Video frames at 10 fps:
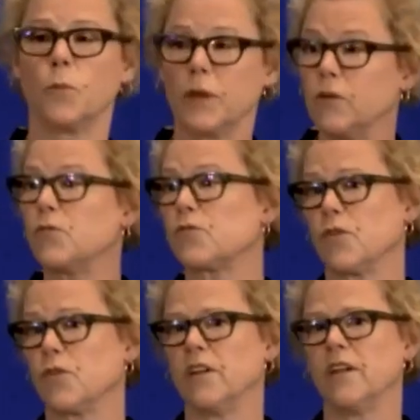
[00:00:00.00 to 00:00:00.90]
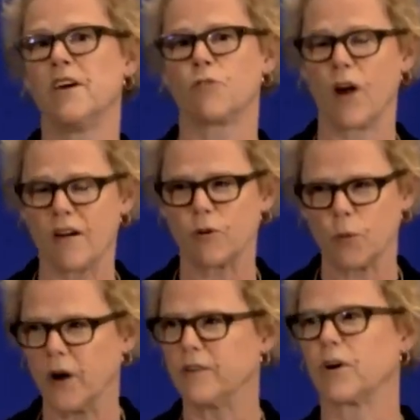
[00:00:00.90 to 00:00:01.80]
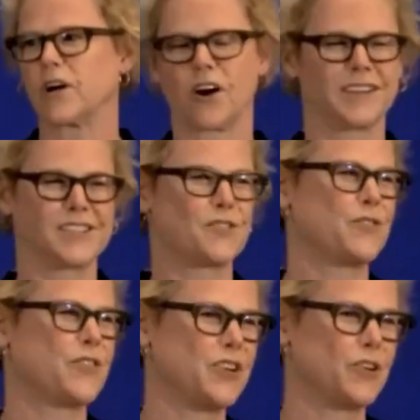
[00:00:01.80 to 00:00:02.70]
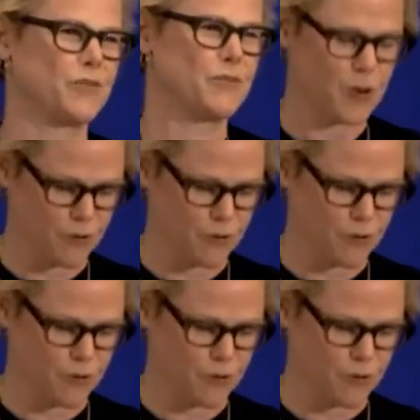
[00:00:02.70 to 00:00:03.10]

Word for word: will be useful for everyone, regardless of your,